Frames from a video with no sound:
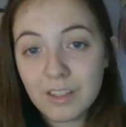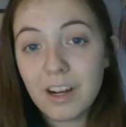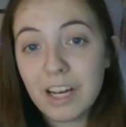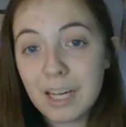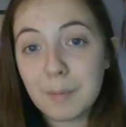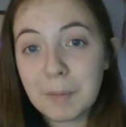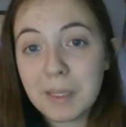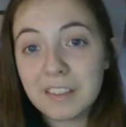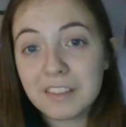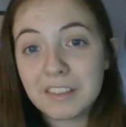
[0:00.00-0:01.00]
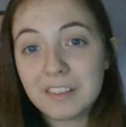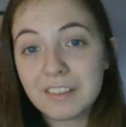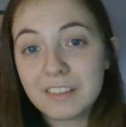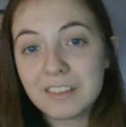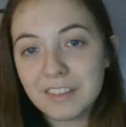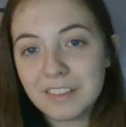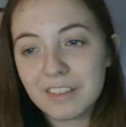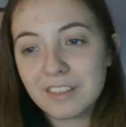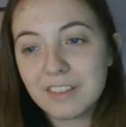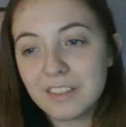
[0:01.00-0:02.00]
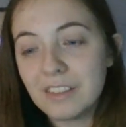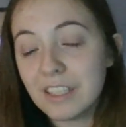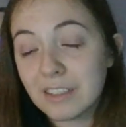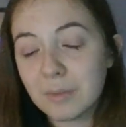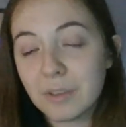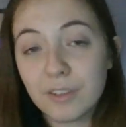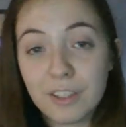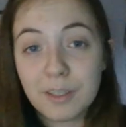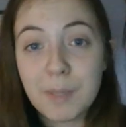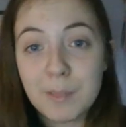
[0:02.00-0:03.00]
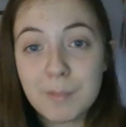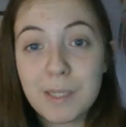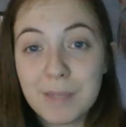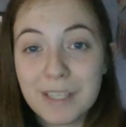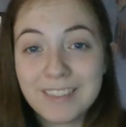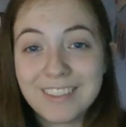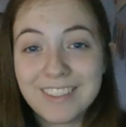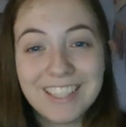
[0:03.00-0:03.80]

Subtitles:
I am a mess. This is, the next episode's to make me a mess.